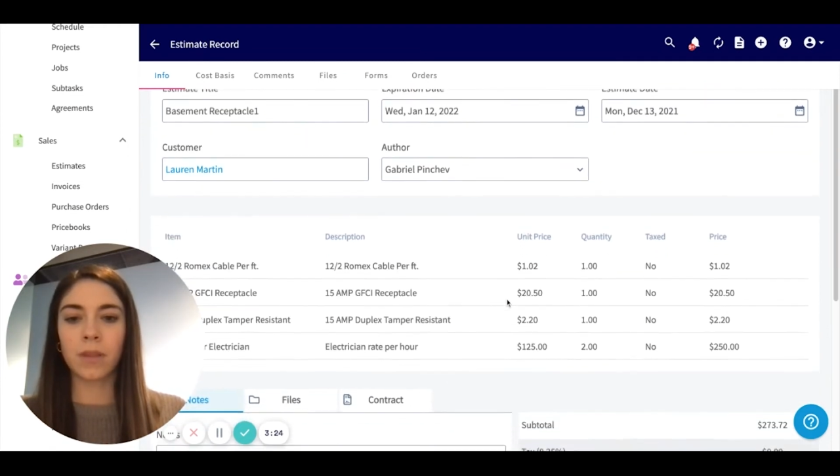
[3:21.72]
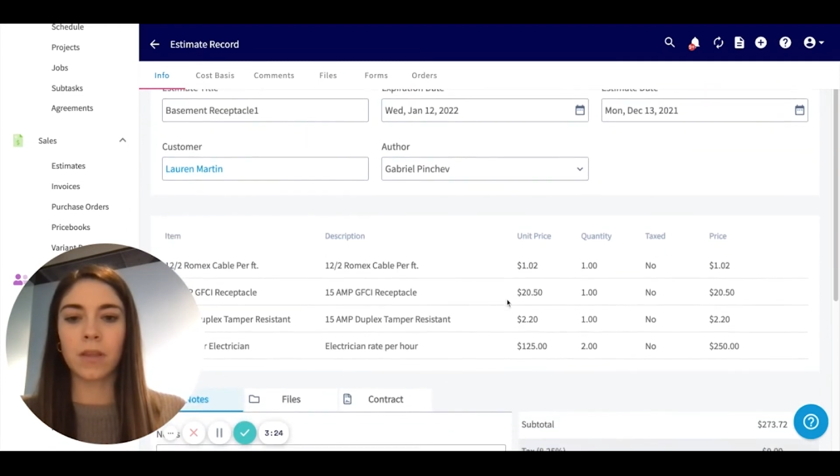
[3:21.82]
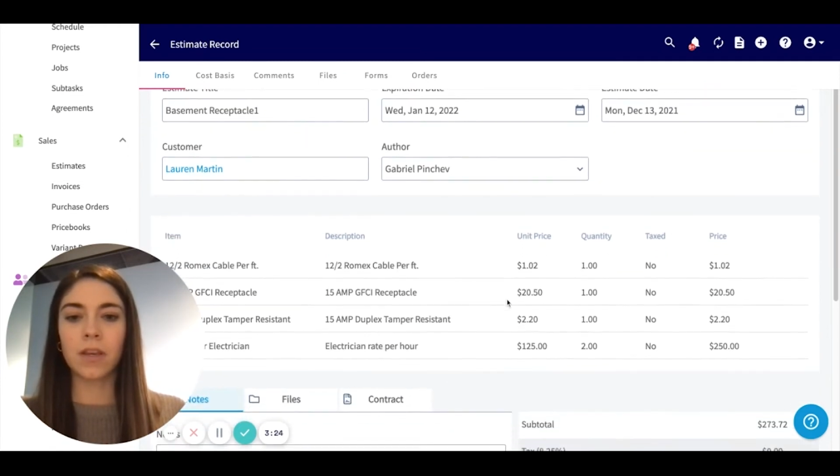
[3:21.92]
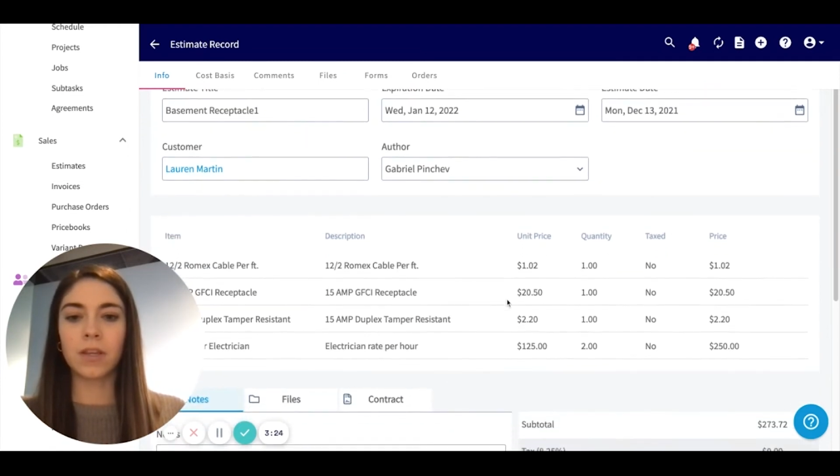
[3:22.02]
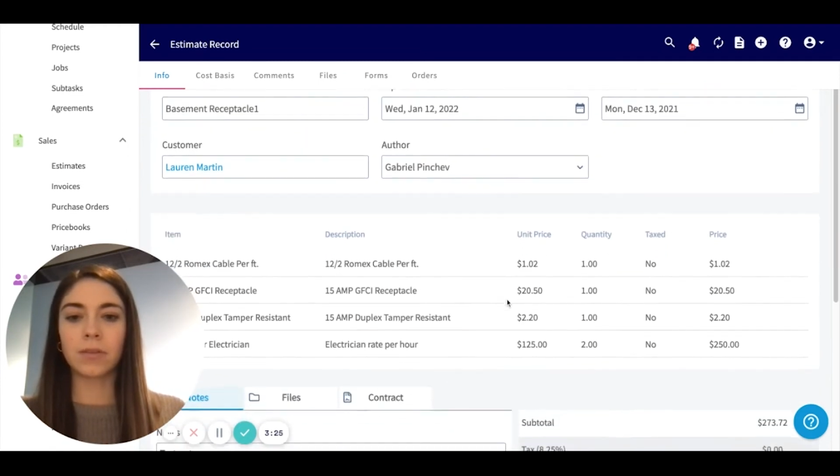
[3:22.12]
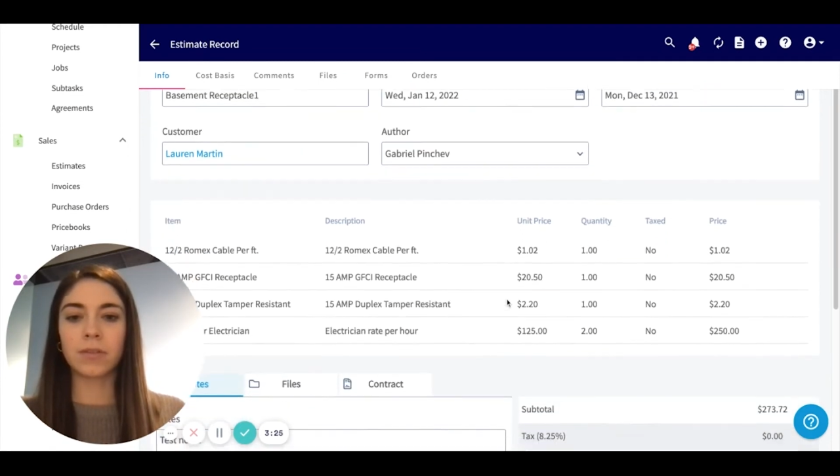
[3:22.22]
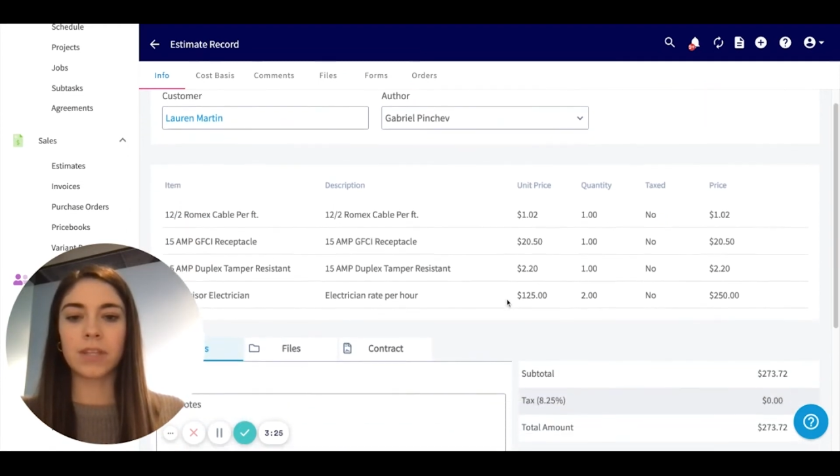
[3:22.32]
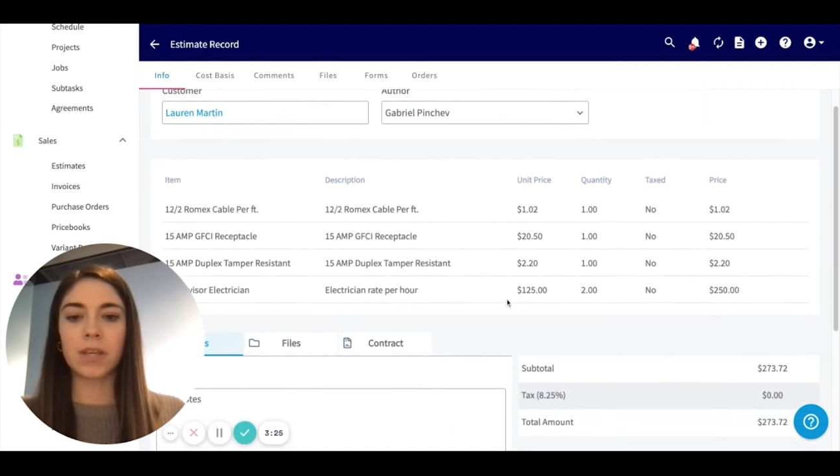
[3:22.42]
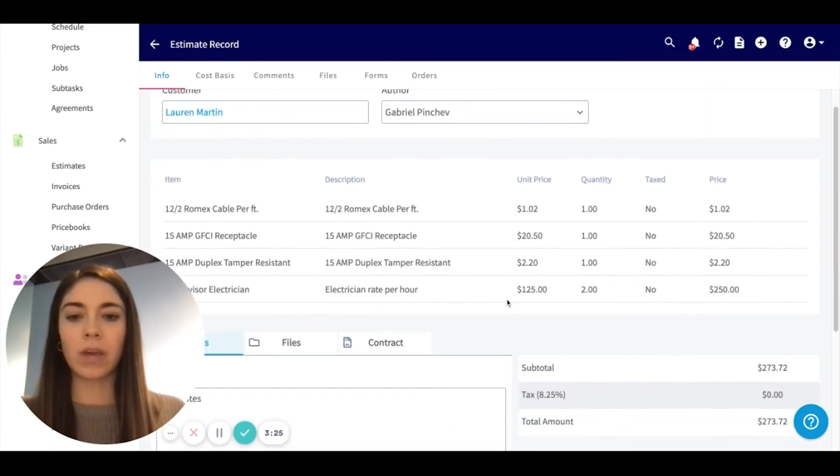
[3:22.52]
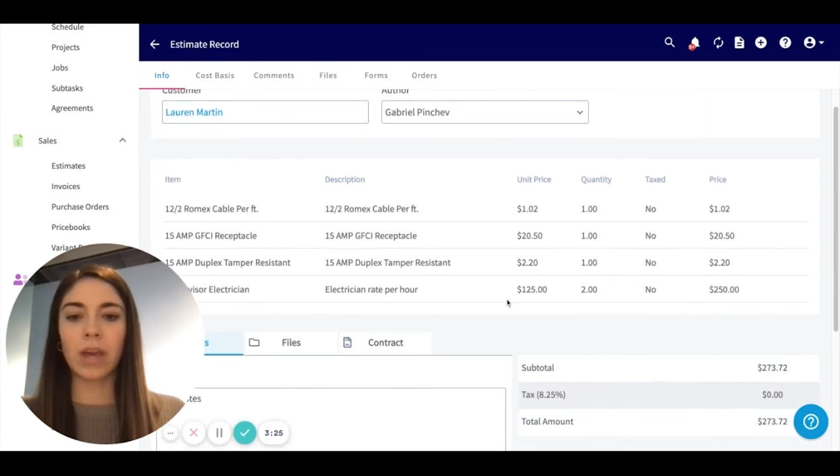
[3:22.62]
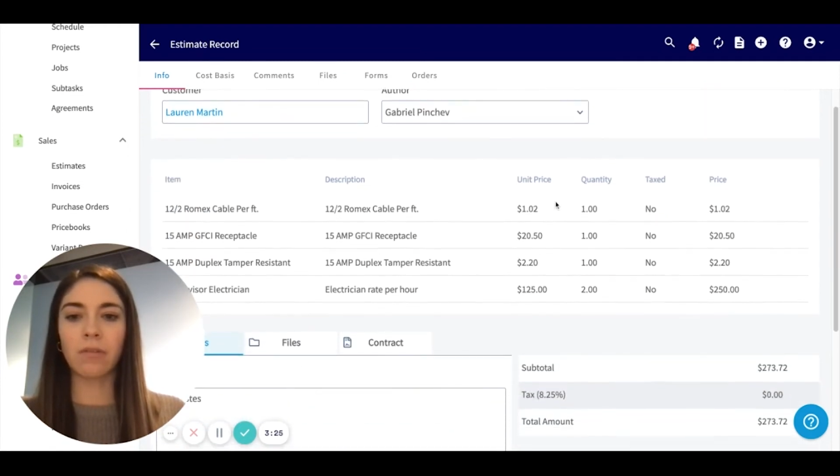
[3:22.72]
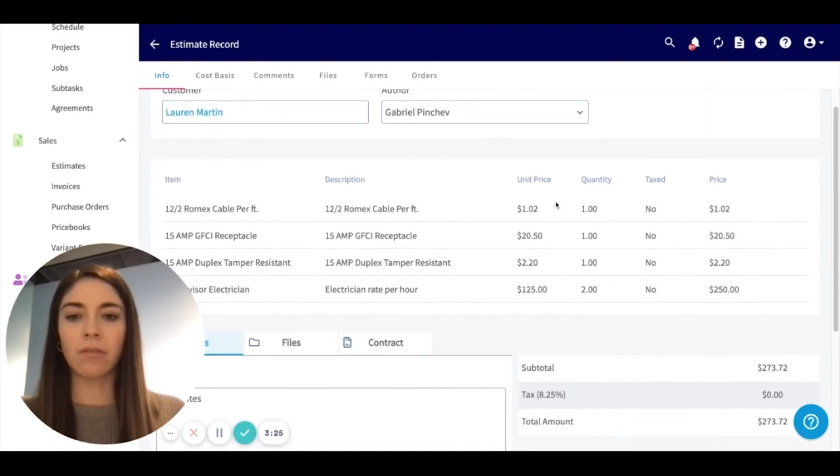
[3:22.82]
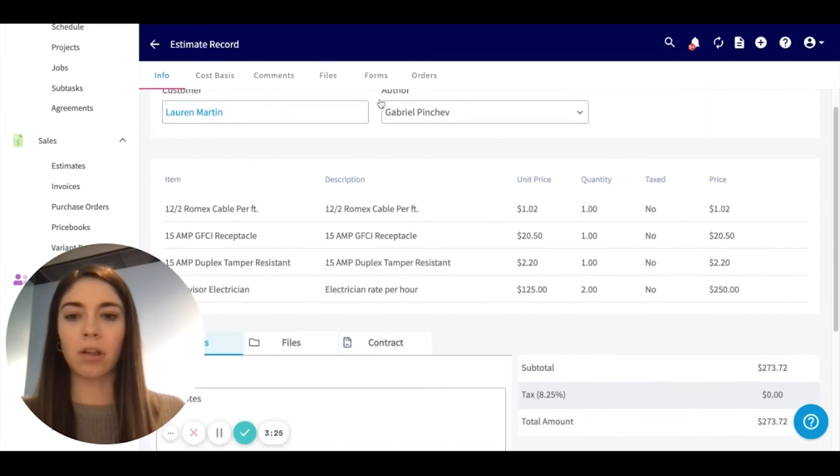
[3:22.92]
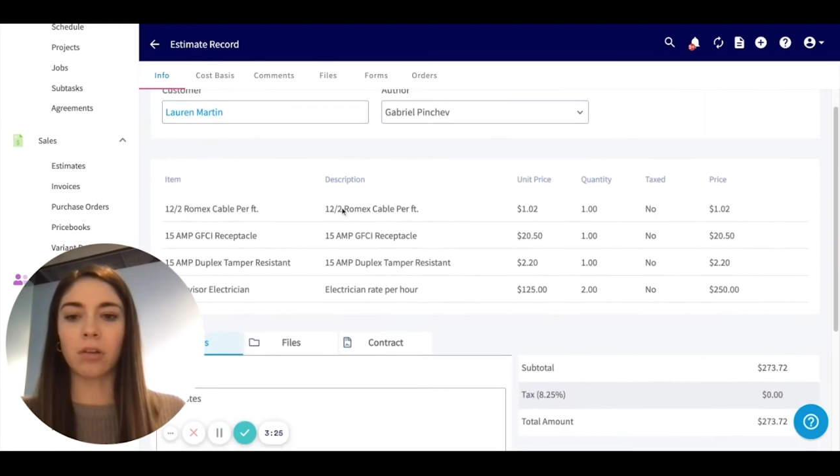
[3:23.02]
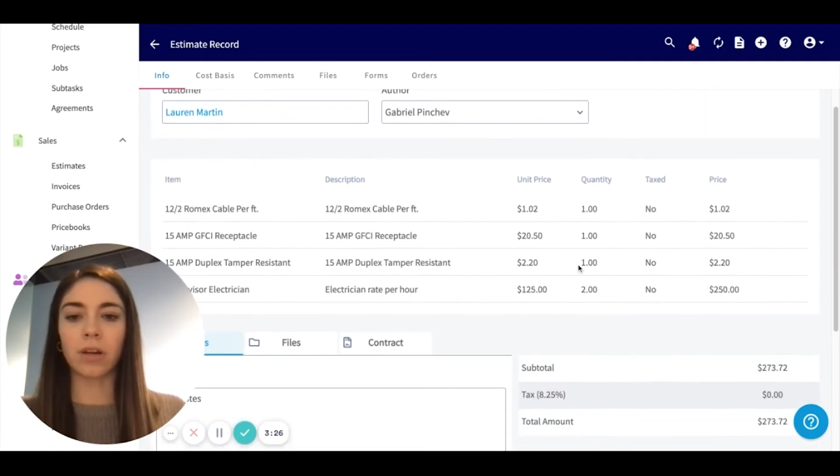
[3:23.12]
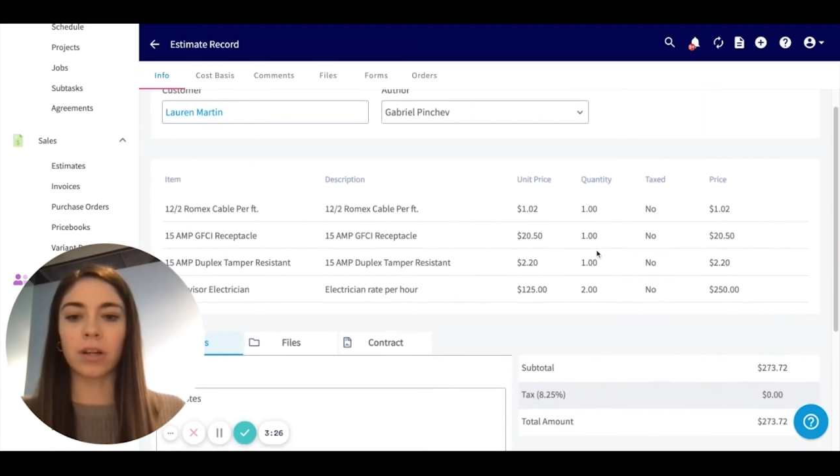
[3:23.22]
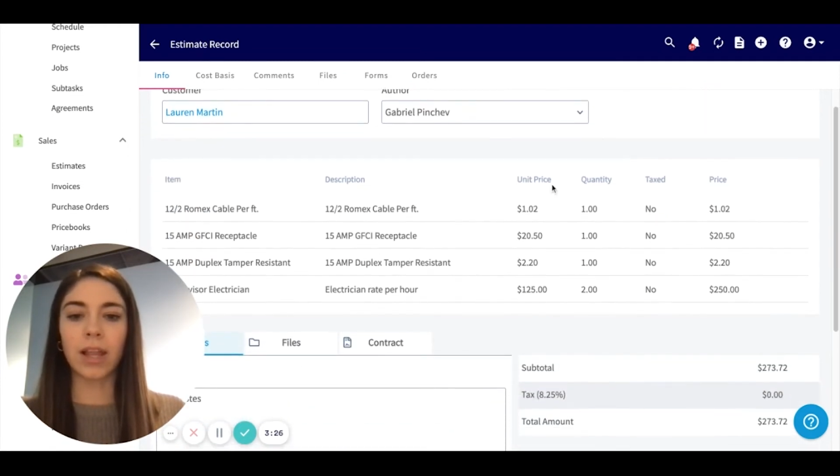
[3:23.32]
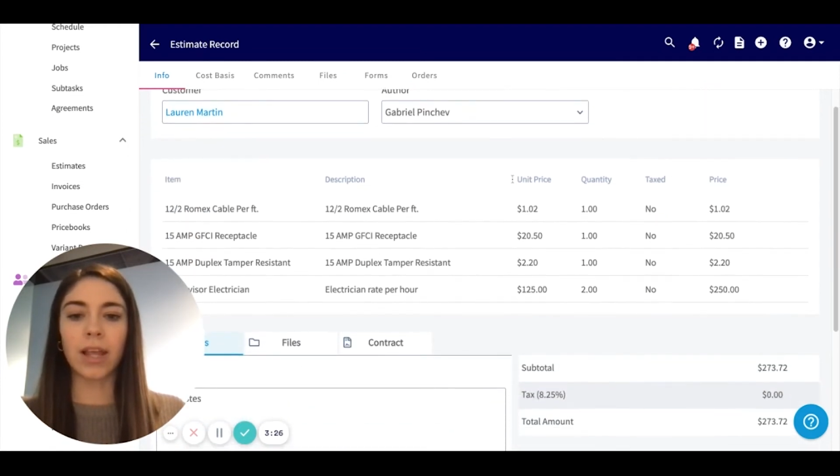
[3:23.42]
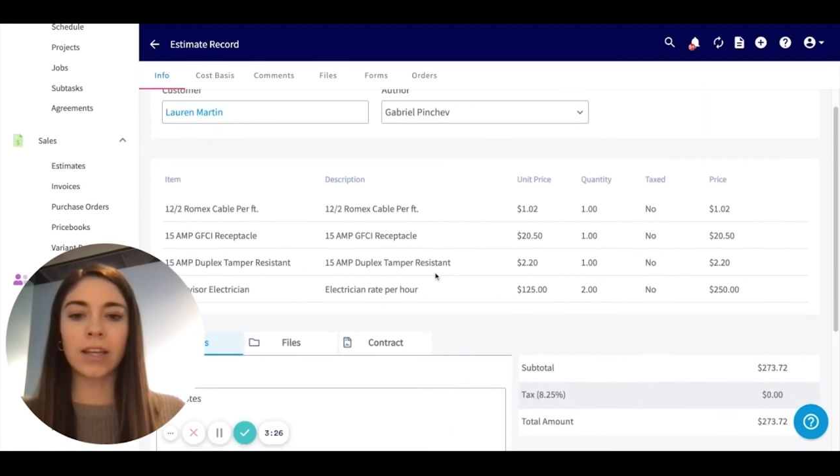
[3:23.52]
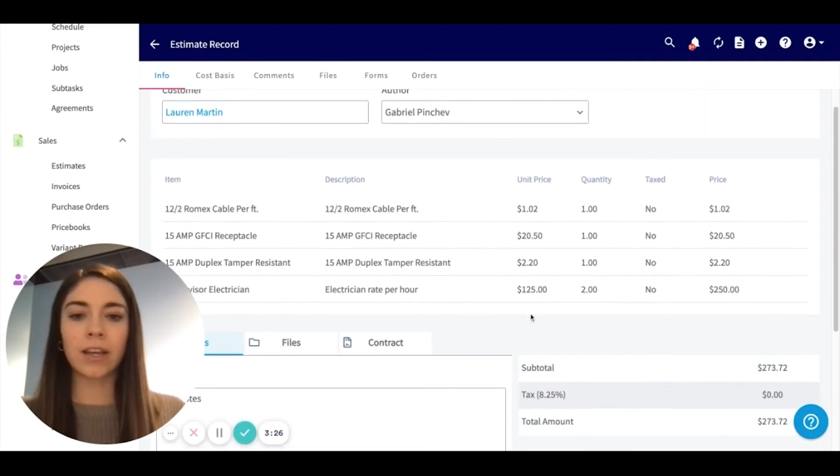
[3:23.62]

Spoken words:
Then you'll see we have all of our line